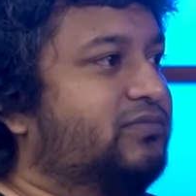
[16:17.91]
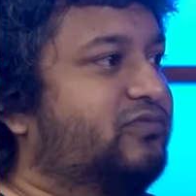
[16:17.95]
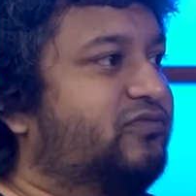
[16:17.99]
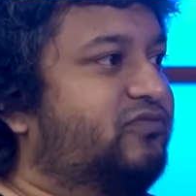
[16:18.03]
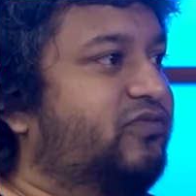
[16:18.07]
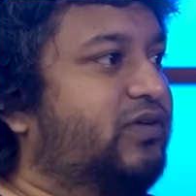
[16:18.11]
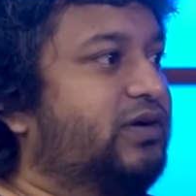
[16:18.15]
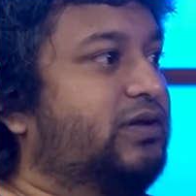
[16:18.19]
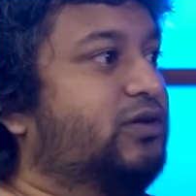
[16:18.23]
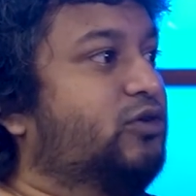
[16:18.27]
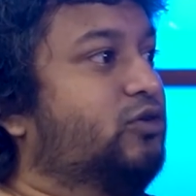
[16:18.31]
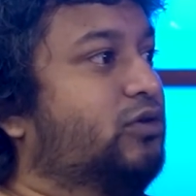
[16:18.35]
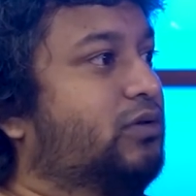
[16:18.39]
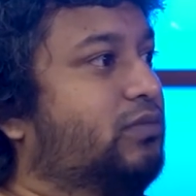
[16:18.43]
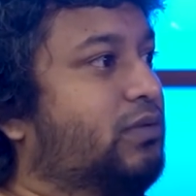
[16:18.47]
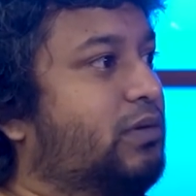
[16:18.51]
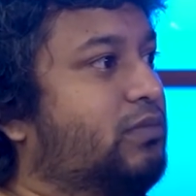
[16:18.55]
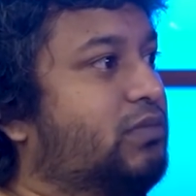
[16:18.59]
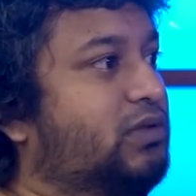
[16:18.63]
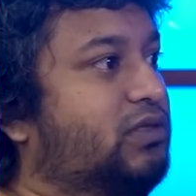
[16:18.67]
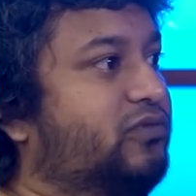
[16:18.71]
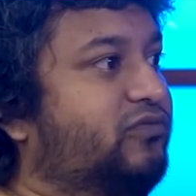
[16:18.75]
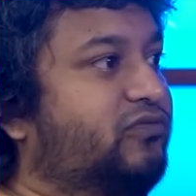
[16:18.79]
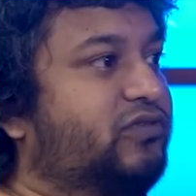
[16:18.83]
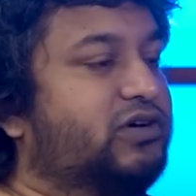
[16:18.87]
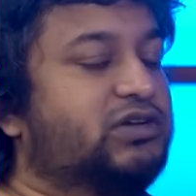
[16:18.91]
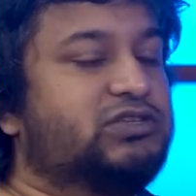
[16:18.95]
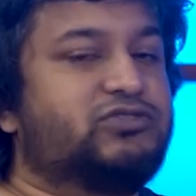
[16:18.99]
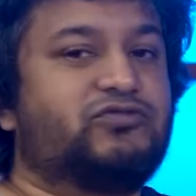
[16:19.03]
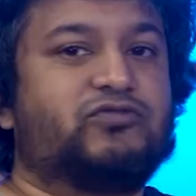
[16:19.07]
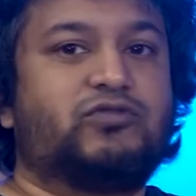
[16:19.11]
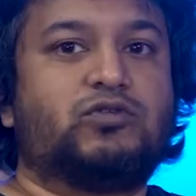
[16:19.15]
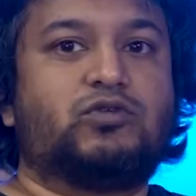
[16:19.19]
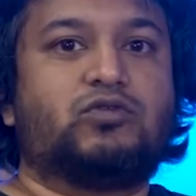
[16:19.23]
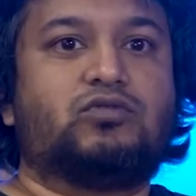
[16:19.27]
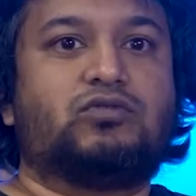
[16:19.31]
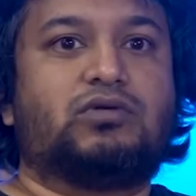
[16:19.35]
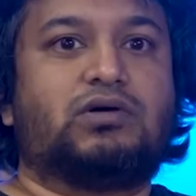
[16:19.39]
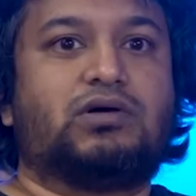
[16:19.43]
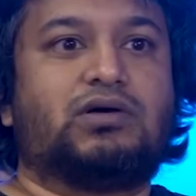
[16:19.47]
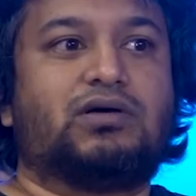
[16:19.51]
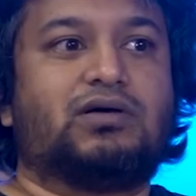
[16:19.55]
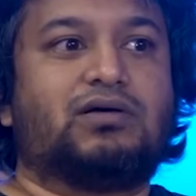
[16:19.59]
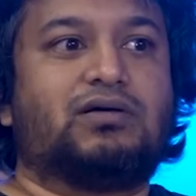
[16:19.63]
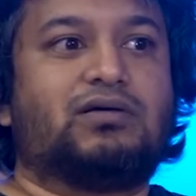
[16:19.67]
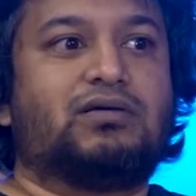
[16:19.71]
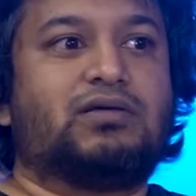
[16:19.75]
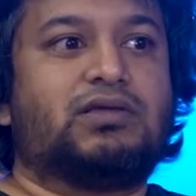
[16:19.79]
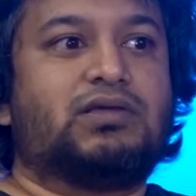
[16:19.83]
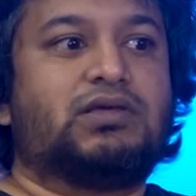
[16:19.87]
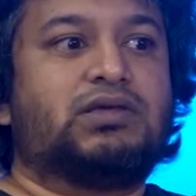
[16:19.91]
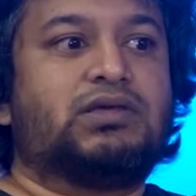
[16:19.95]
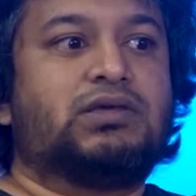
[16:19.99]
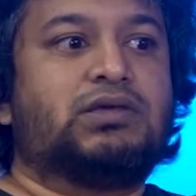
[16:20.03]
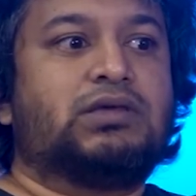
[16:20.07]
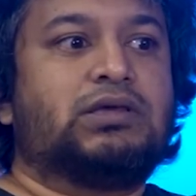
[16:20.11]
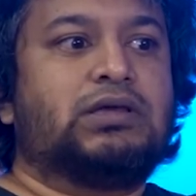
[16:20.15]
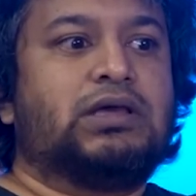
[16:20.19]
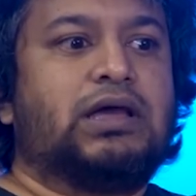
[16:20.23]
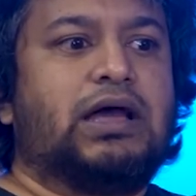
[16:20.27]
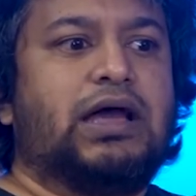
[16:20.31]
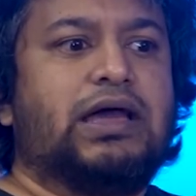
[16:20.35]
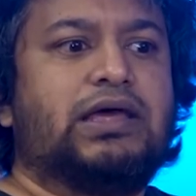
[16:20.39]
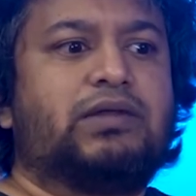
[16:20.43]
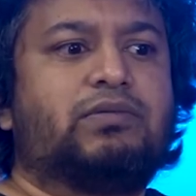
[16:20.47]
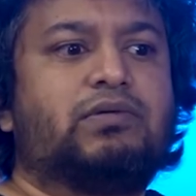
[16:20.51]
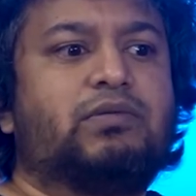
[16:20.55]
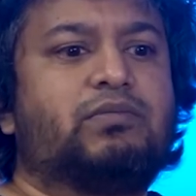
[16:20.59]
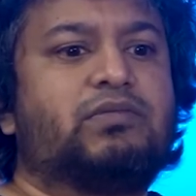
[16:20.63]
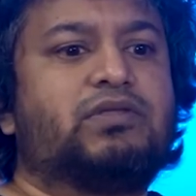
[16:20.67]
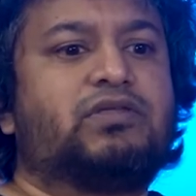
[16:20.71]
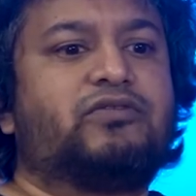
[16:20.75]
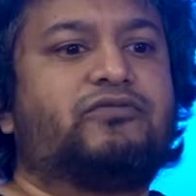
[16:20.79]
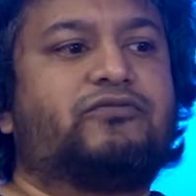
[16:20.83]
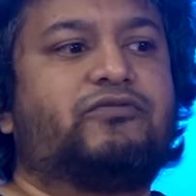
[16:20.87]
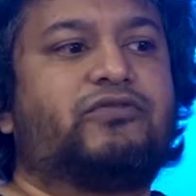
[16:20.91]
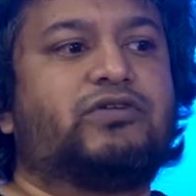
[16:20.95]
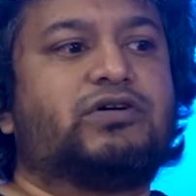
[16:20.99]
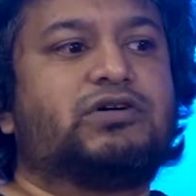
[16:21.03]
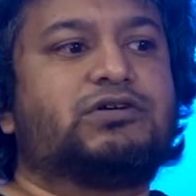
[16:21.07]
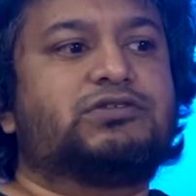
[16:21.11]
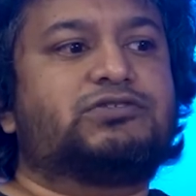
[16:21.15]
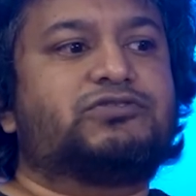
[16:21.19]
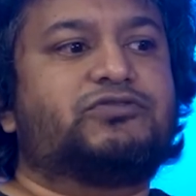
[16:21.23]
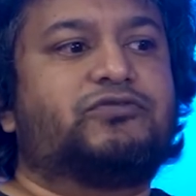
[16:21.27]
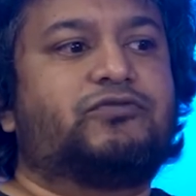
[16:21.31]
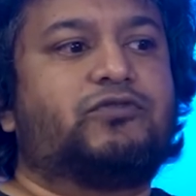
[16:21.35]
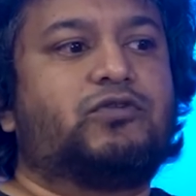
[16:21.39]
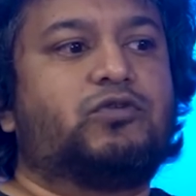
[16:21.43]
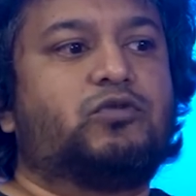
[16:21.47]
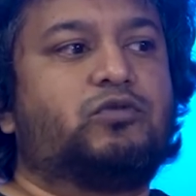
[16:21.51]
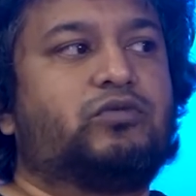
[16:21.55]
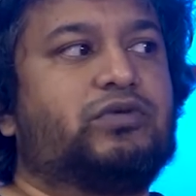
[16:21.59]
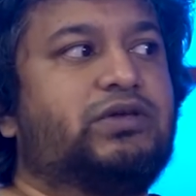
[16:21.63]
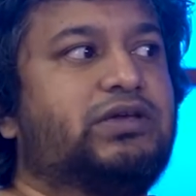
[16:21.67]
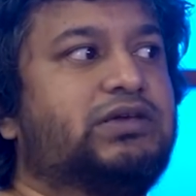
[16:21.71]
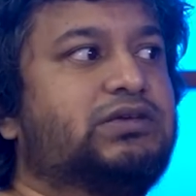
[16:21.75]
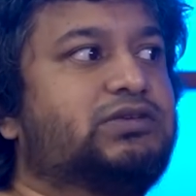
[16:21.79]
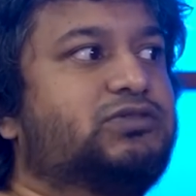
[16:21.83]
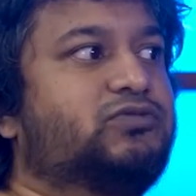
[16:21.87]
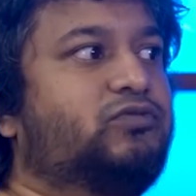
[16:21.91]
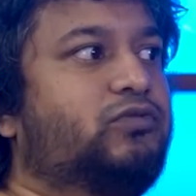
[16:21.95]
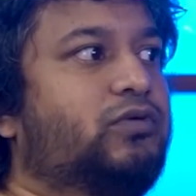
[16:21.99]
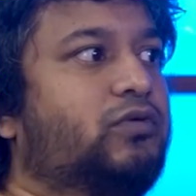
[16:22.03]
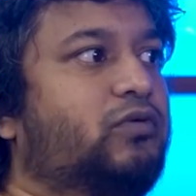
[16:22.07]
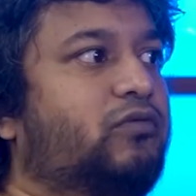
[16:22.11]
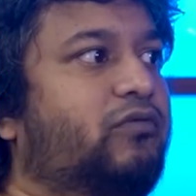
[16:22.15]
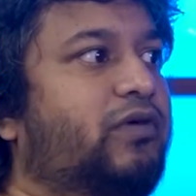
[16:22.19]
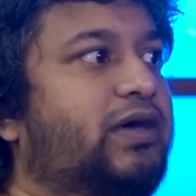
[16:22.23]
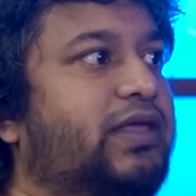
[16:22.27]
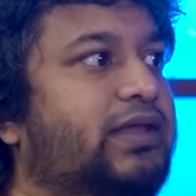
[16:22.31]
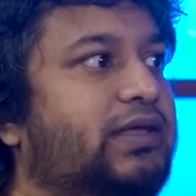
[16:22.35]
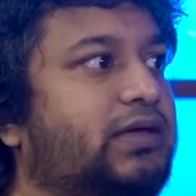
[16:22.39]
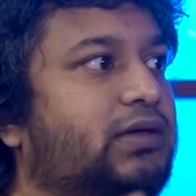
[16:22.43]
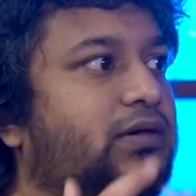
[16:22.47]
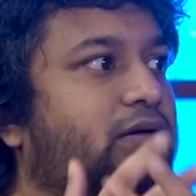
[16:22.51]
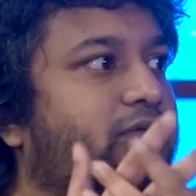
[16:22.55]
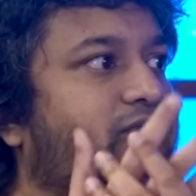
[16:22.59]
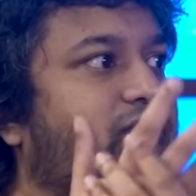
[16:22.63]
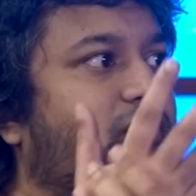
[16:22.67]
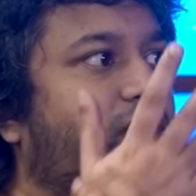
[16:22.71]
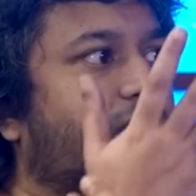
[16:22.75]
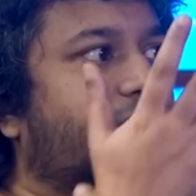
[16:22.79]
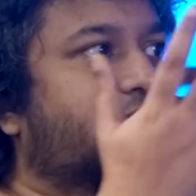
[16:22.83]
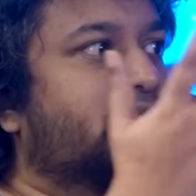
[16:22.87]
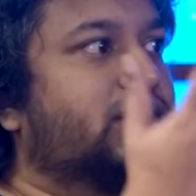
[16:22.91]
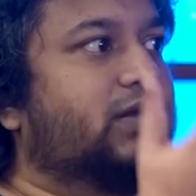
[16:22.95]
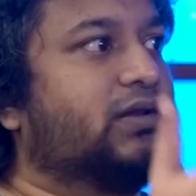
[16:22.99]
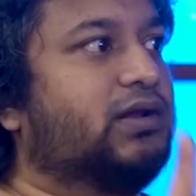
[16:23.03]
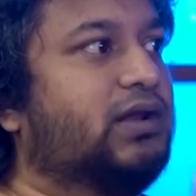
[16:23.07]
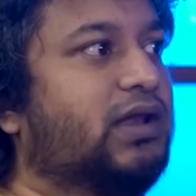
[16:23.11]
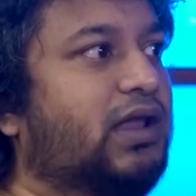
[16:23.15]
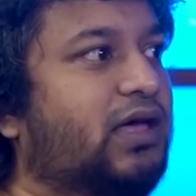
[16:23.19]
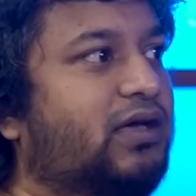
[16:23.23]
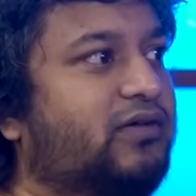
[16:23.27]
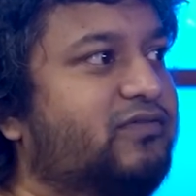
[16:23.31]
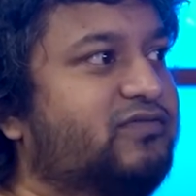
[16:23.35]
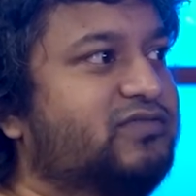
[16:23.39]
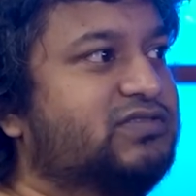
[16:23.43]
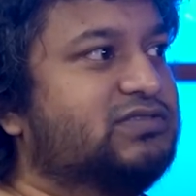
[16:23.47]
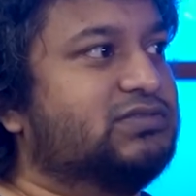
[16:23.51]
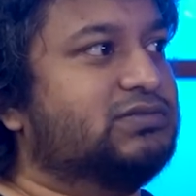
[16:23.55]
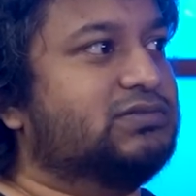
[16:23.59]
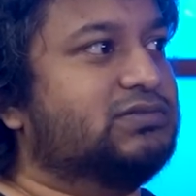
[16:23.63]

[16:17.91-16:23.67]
Fuck, do you remember the first few I remember the first few weeks we were wearing fucking gloves.